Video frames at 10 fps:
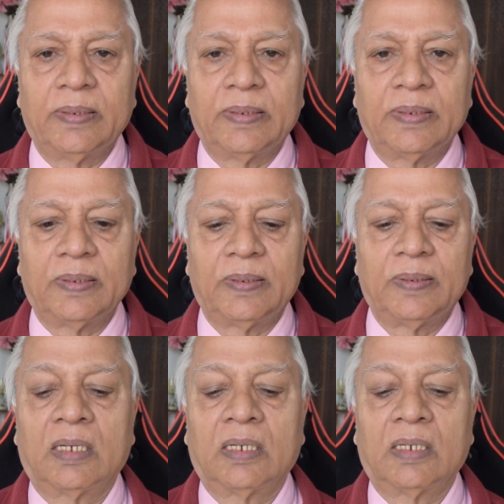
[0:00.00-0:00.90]

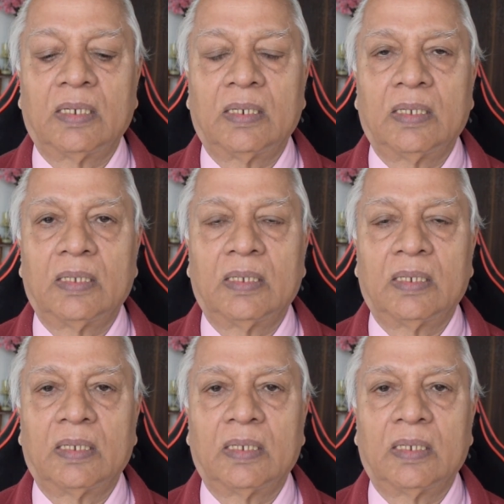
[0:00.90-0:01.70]
Nobody speaks.